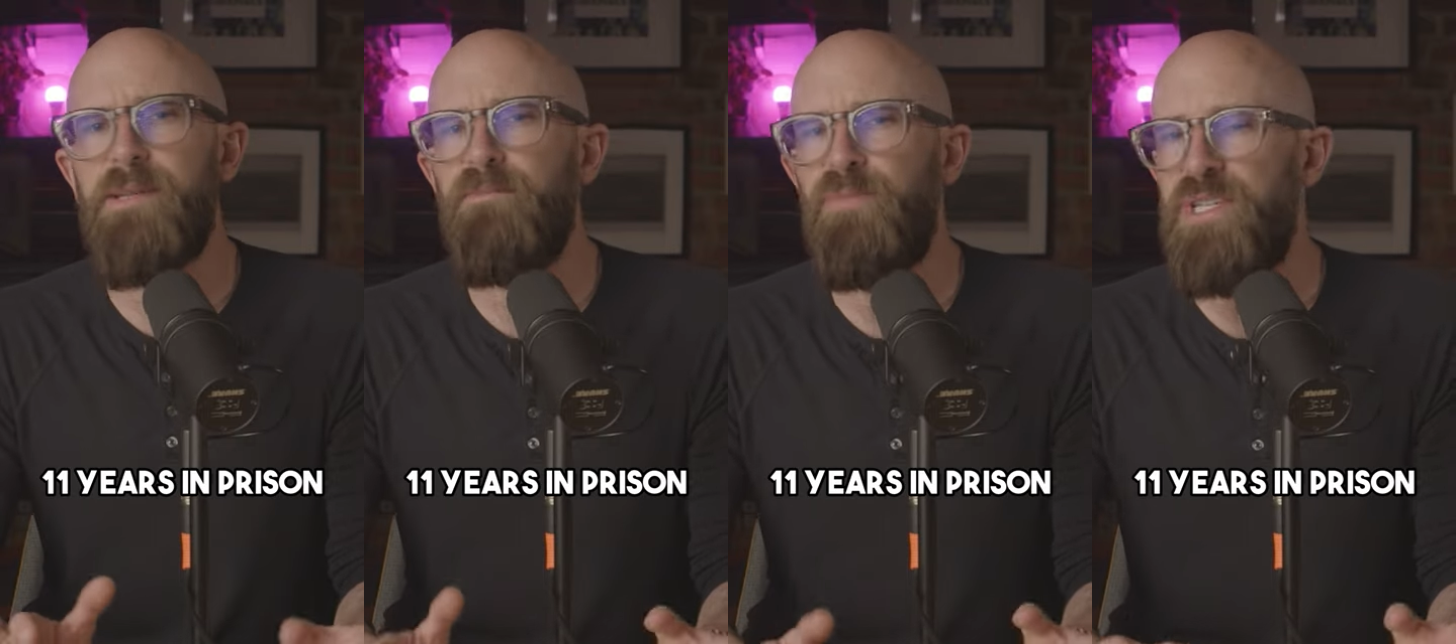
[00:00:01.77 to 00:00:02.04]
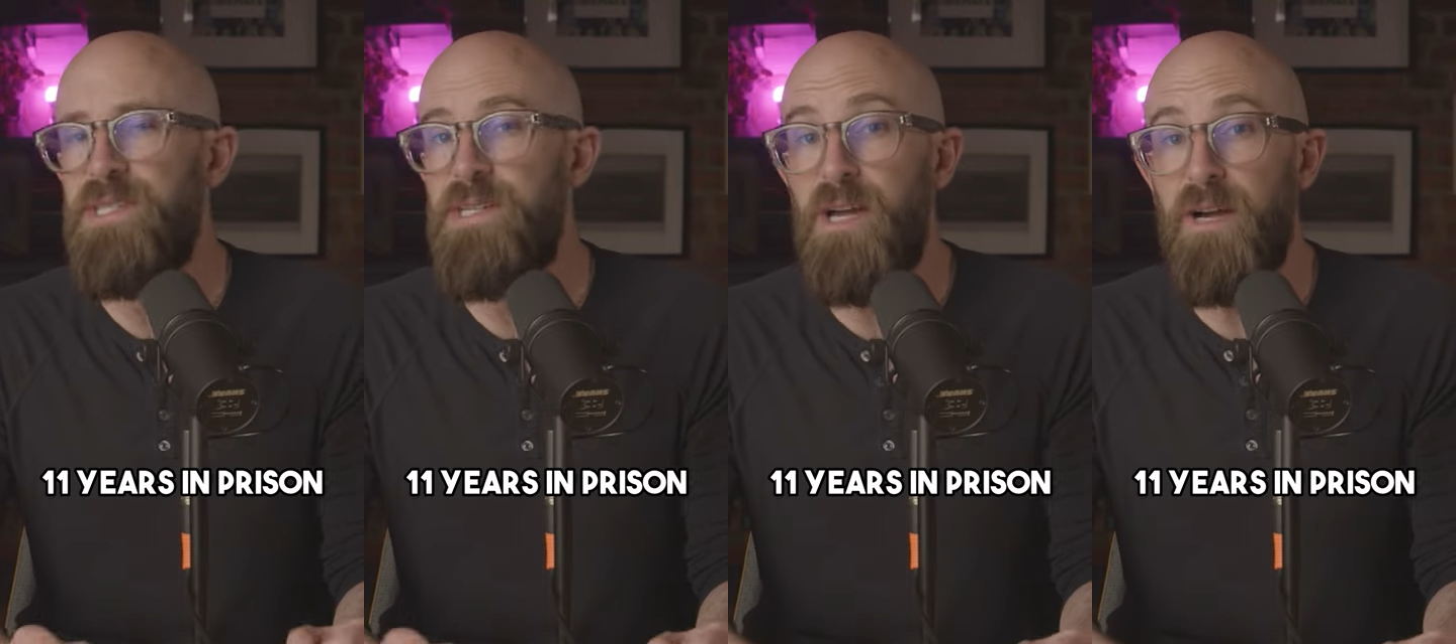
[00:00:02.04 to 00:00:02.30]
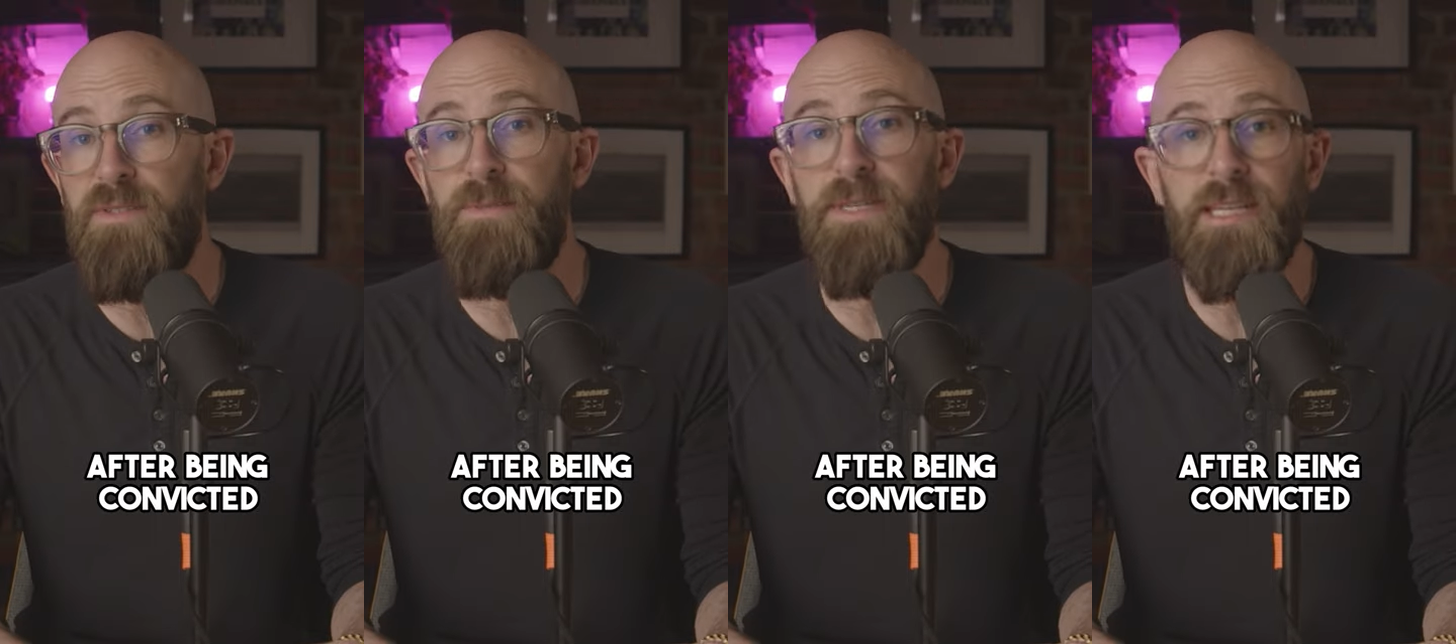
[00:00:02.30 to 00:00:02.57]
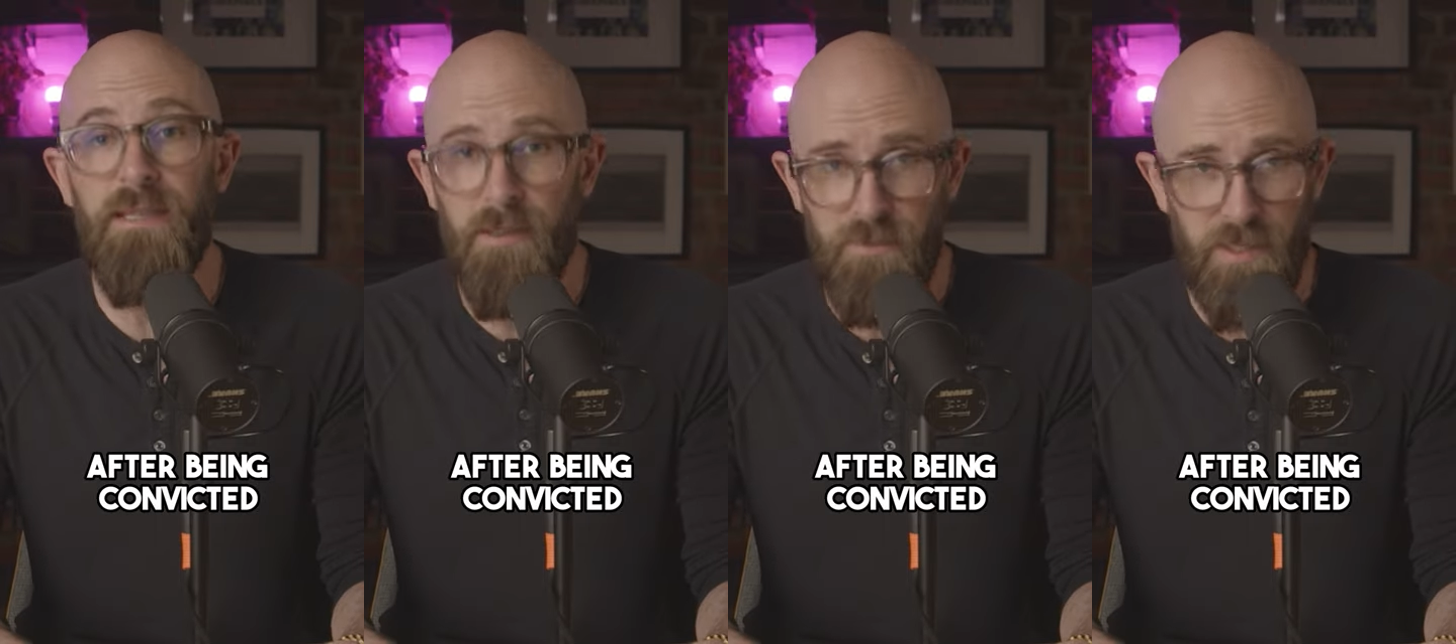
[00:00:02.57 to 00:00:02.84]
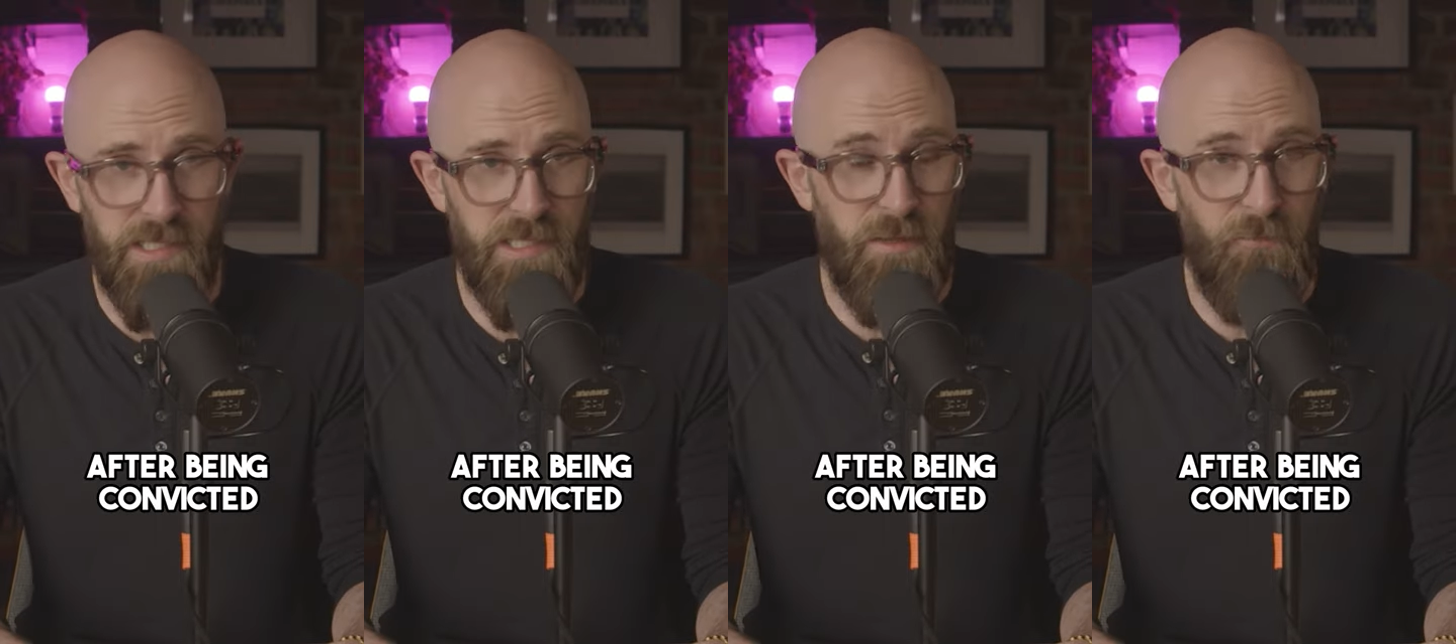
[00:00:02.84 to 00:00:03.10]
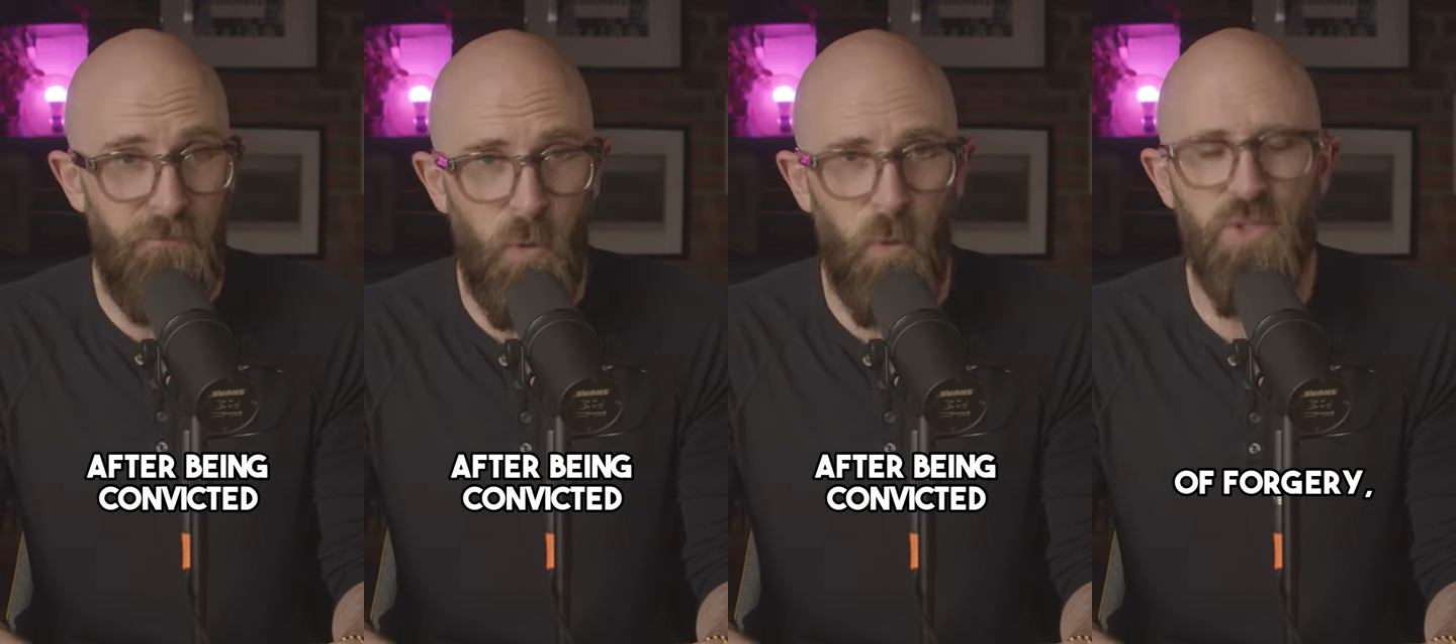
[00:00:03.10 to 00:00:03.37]
in prison after being convicted
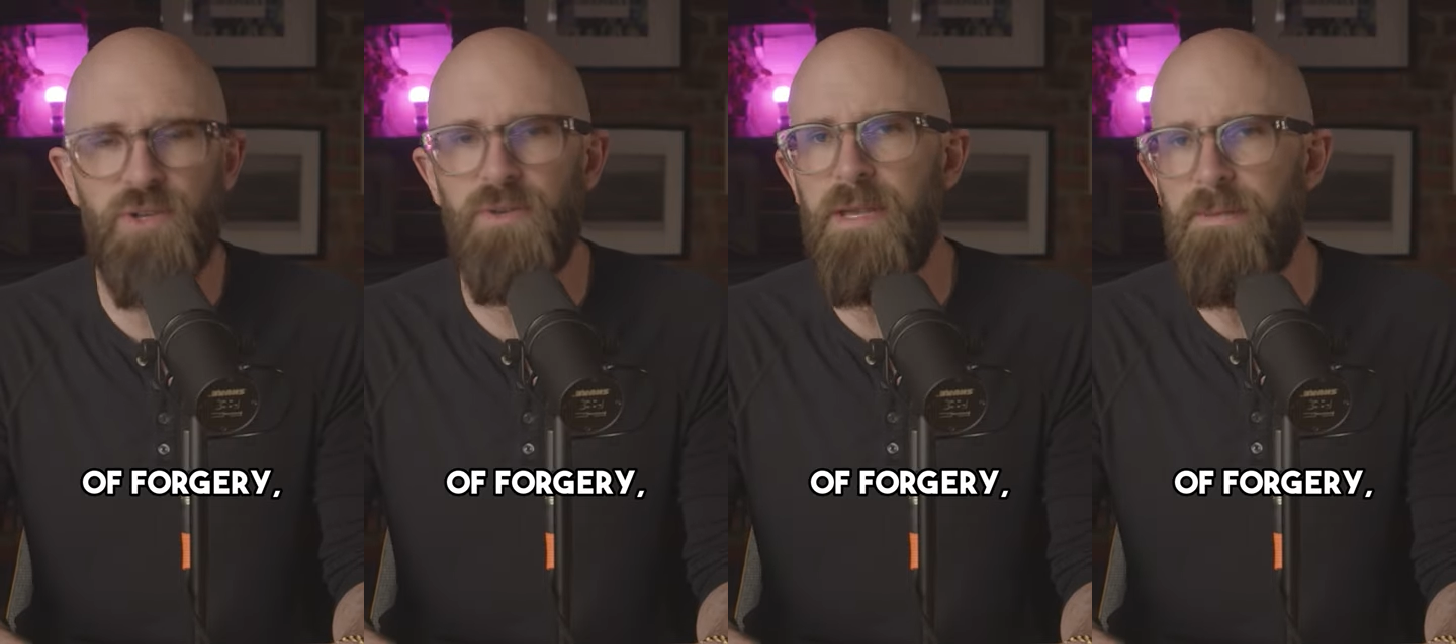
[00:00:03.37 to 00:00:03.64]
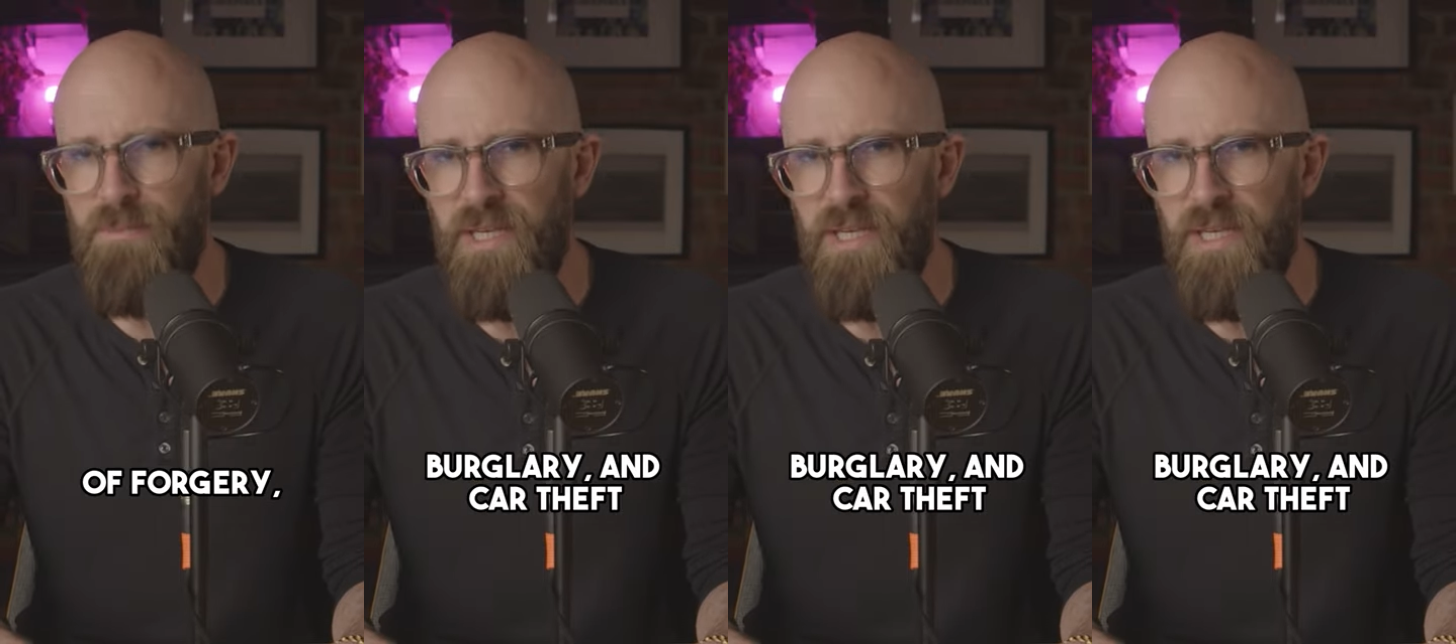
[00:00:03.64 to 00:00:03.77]
of forgery,